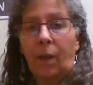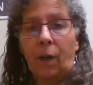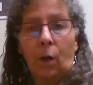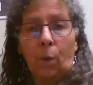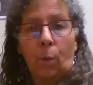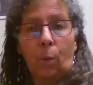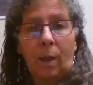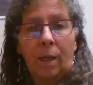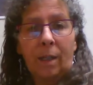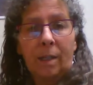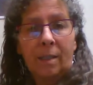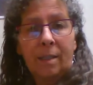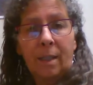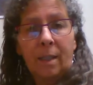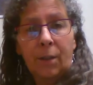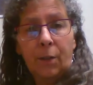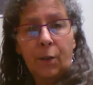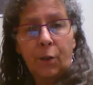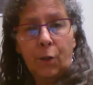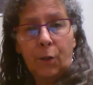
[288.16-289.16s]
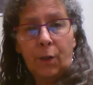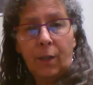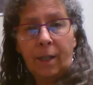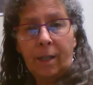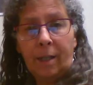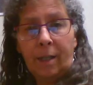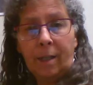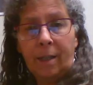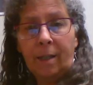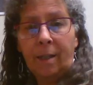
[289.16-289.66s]
There was a
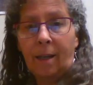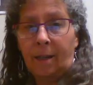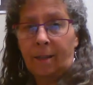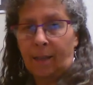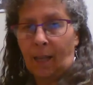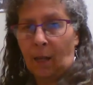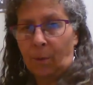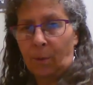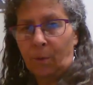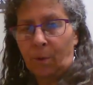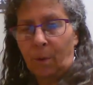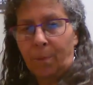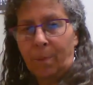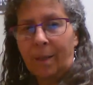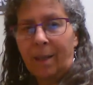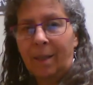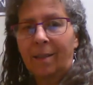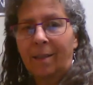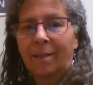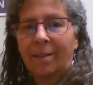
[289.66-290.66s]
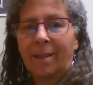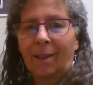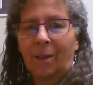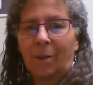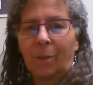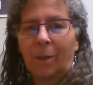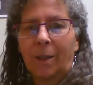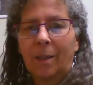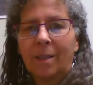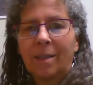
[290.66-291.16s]
tree, and they would repeat, There
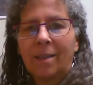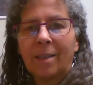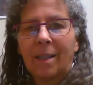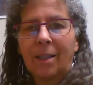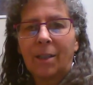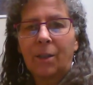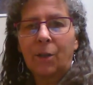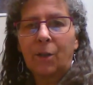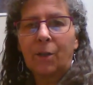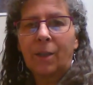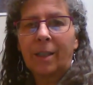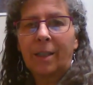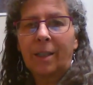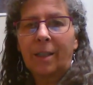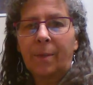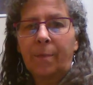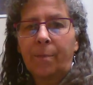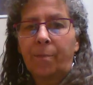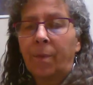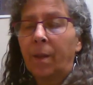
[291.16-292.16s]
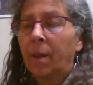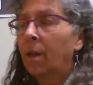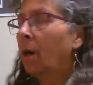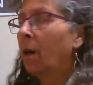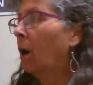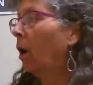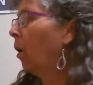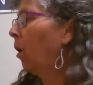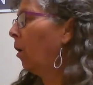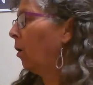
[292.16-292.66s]
was a tree,
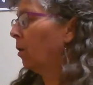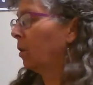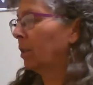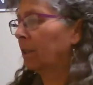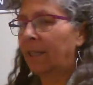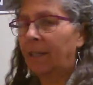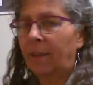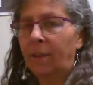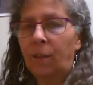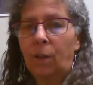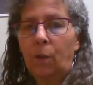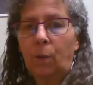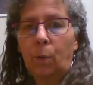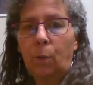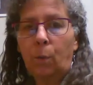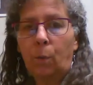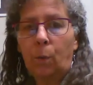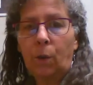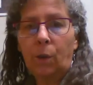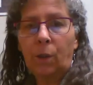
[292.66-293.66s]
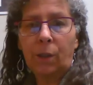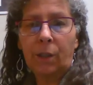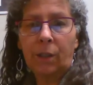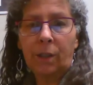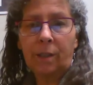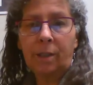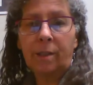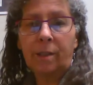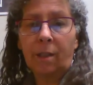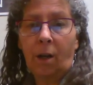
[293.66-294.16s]
all in the
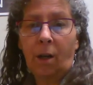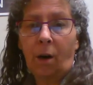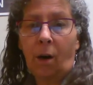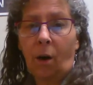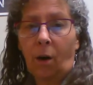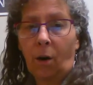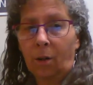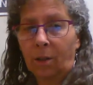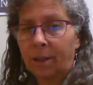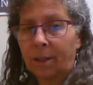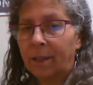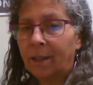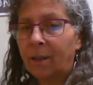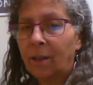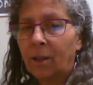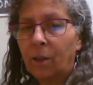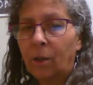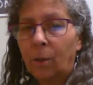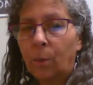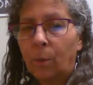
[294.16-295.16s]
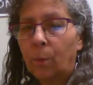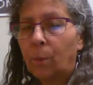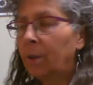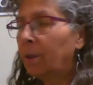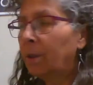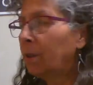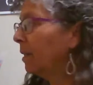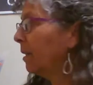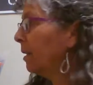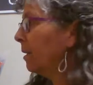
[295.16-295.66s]
woods, all in the
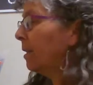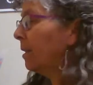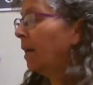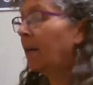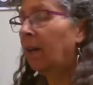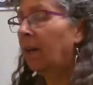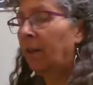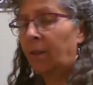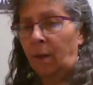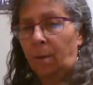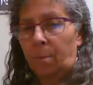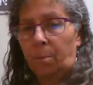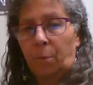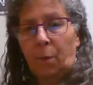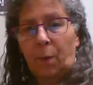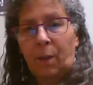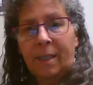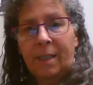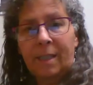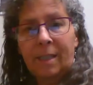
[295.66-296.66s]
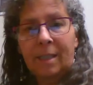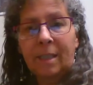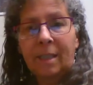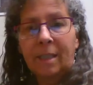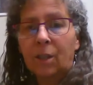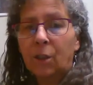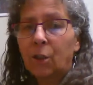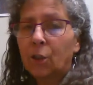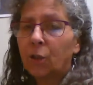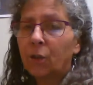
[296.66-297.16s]
woods, the prettiest
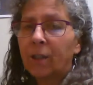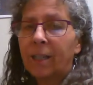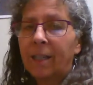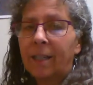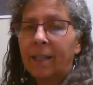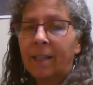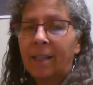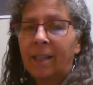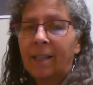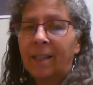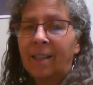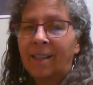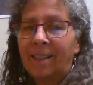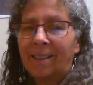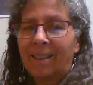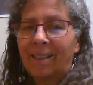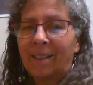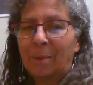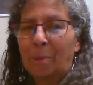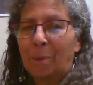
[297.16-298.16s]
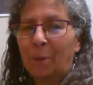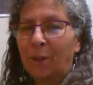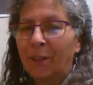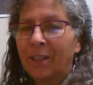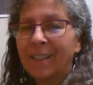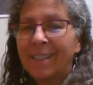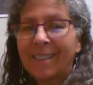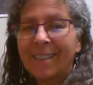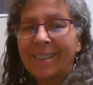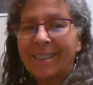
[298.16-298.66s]
little tree, the
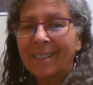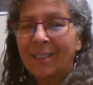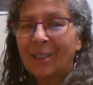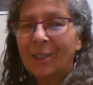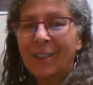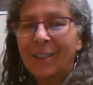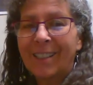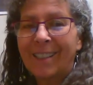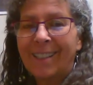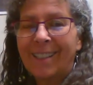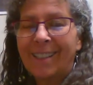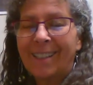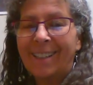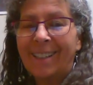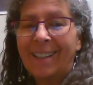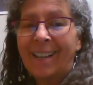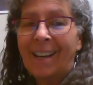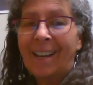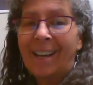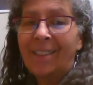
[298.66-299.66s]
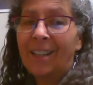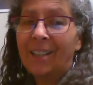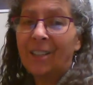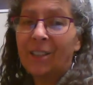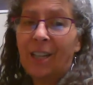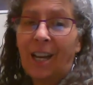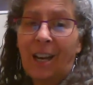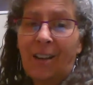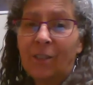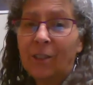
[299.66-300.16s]
prettiest little tree that
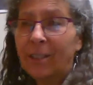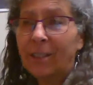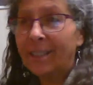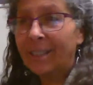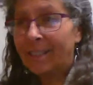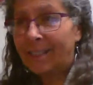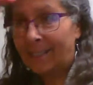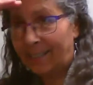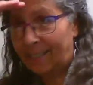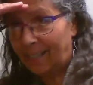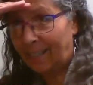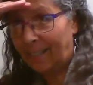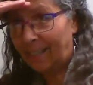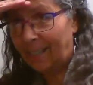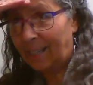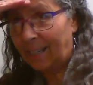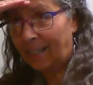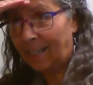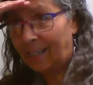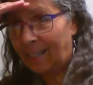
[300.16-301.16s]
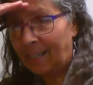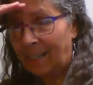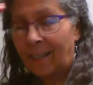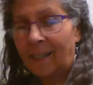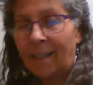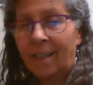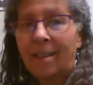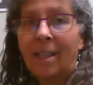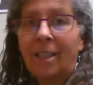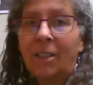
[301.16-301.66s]
you ever did see,
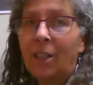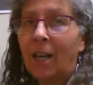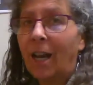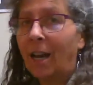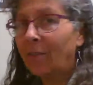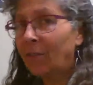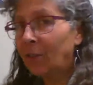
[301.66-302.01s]
that you